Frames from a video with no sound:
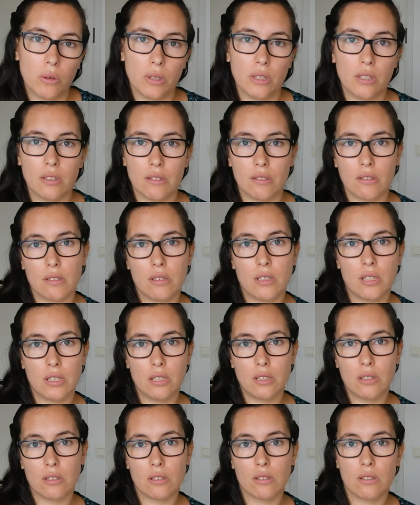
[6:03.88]
questions,
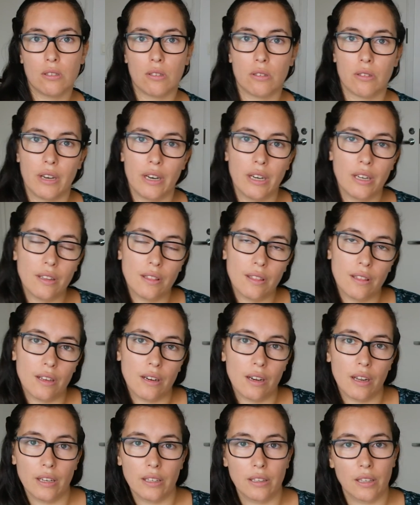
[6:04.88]
suggestions, or anything
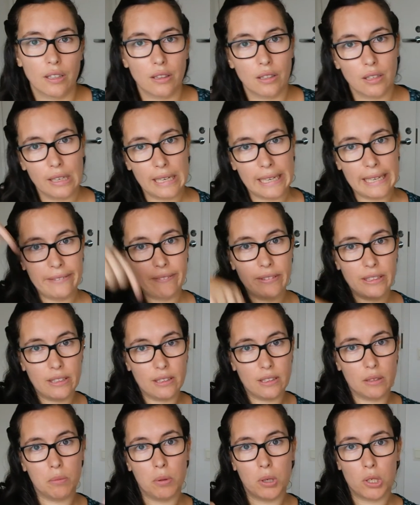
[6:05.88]
like that, leave it
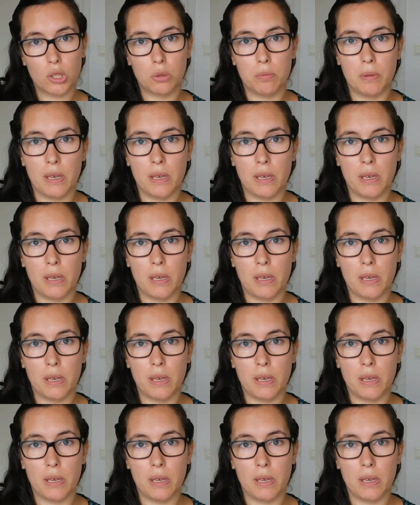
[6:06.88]
in the box